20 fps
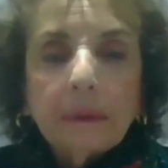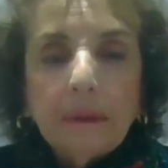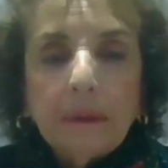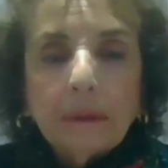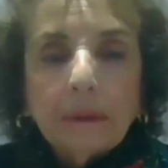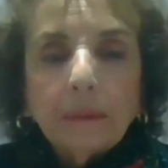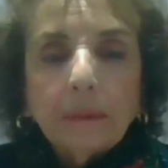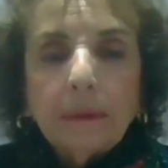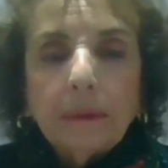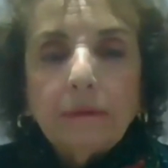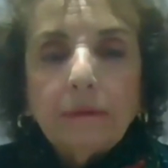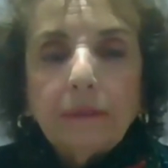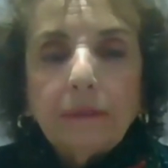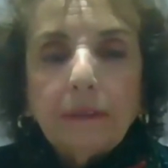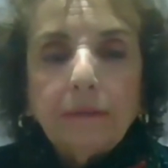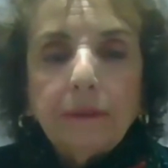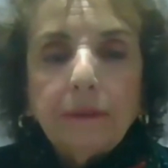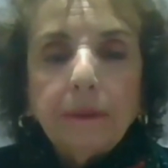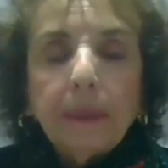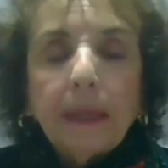You know, if
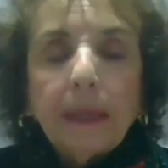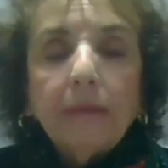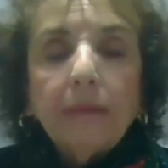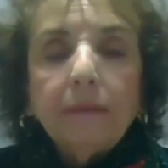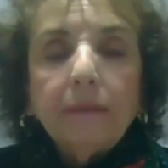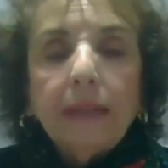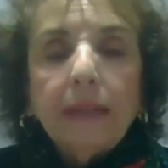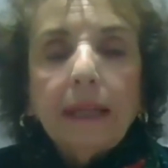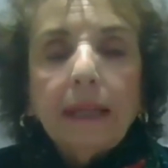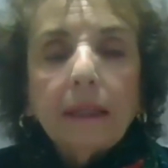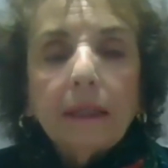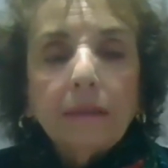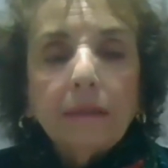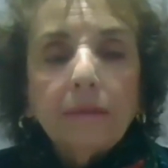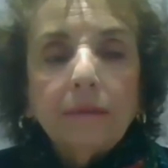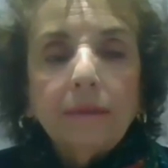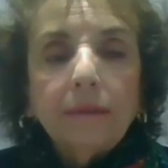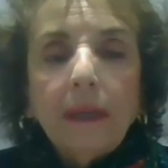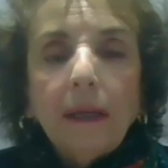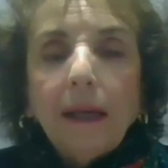if you have a
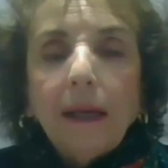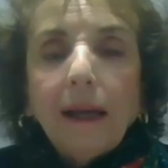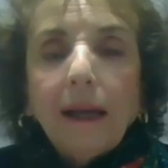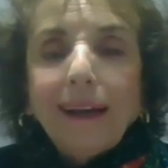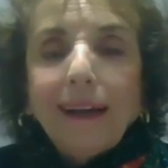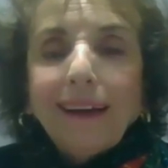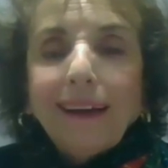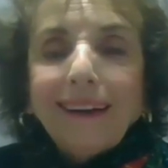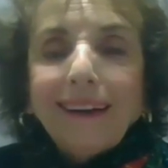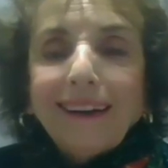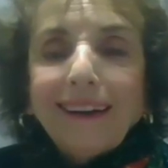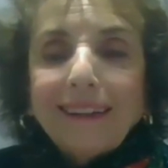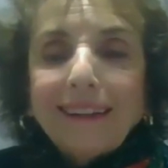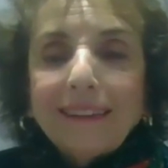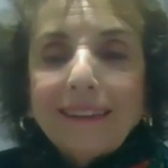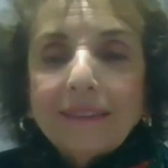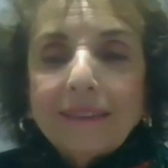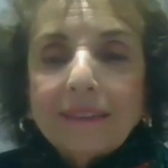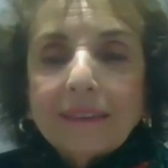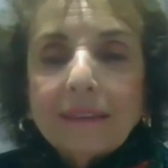negative
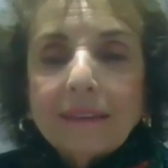uh,